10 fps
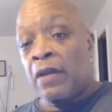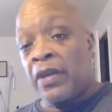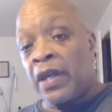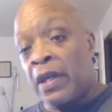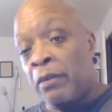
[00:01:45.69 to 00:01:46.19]

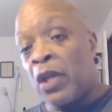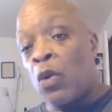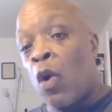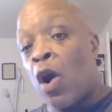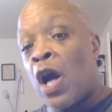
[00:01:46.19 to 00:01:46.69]
the Himi
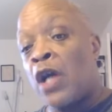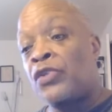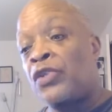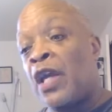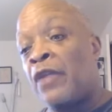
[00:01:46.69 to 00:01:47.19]

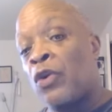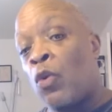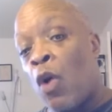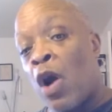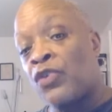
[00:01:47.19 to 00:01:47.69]
gouache and the
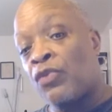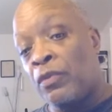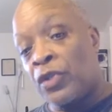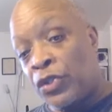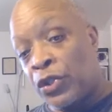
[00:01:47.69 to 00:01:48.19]
gouache
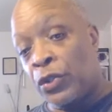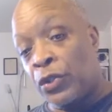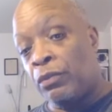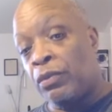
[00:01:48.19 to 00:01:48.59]
from the tube.